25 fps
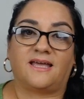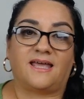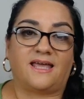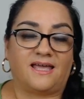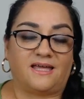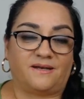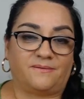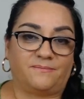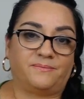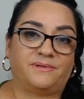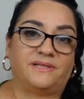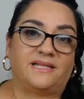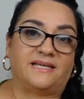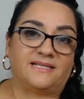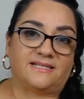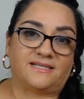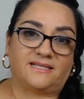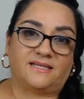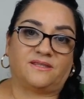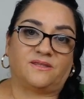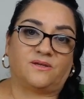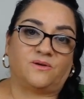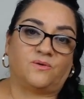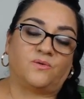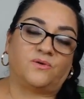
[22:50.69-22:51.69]
and
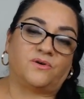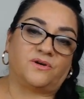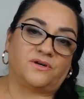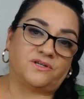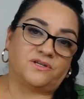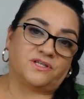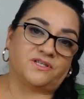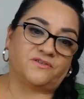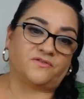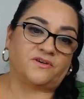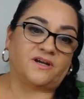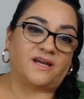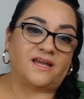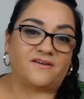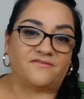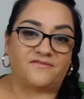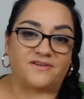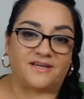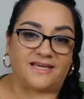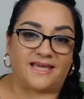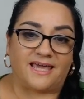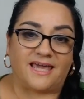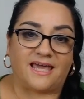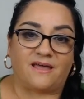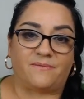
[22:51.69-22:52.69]
placing their orders for every
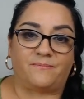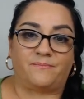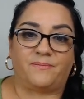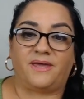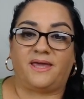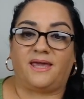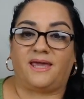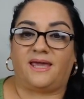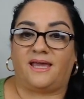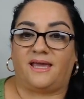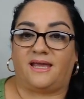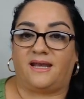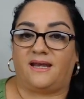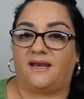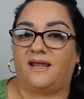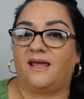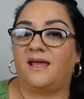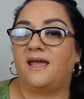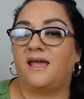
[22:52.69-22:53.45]
campaign.